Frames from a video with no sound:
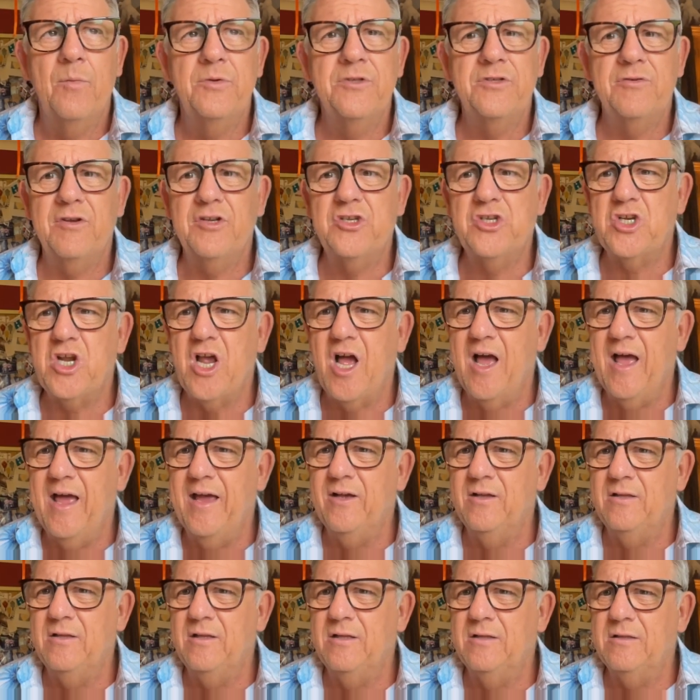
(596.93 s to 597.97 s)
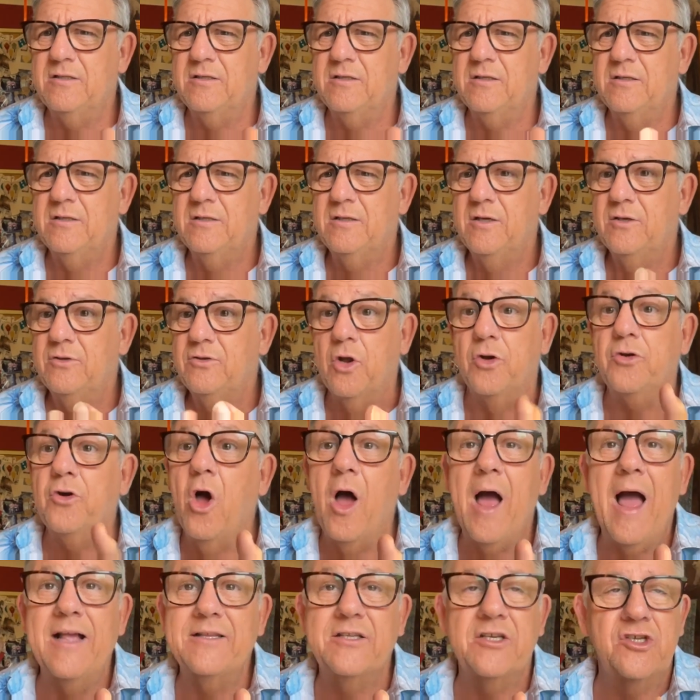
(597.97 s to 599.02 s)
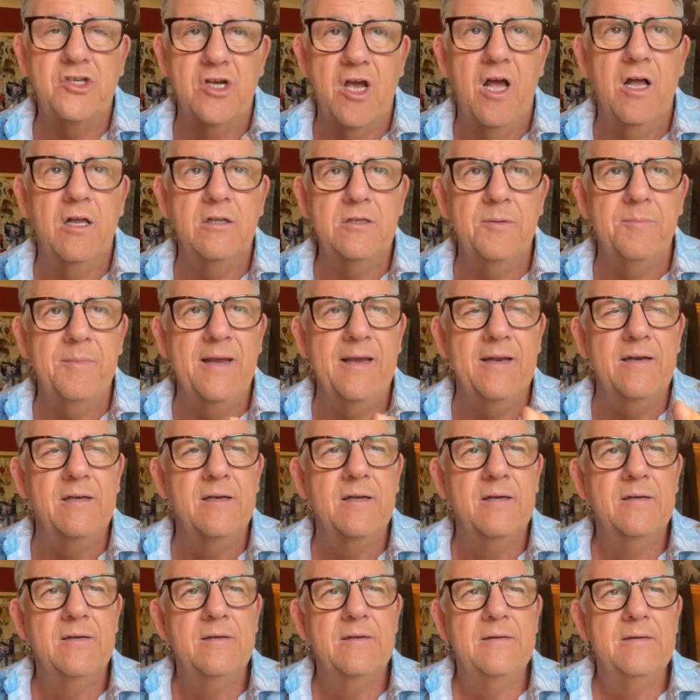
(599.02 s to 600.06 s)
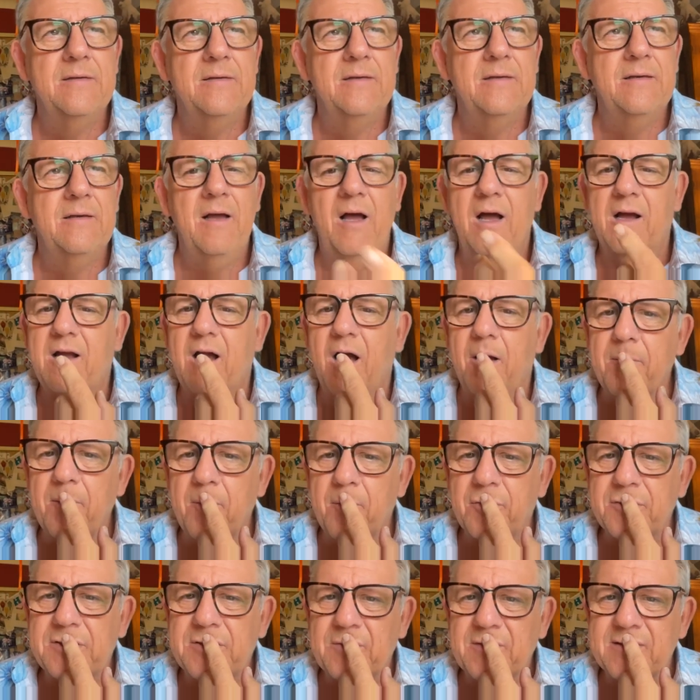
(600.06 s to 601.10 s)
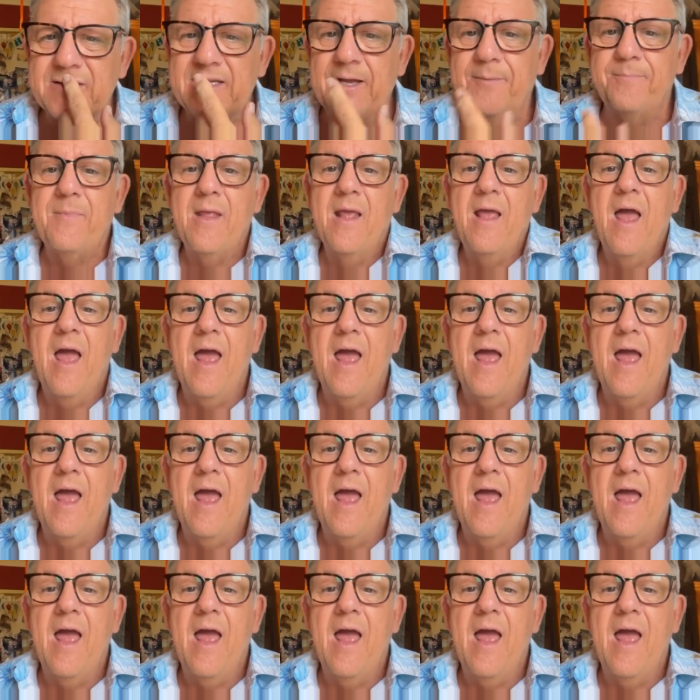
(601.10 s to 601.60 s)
Was there a child? No, not had a child. I mean, I can't remember what it was now.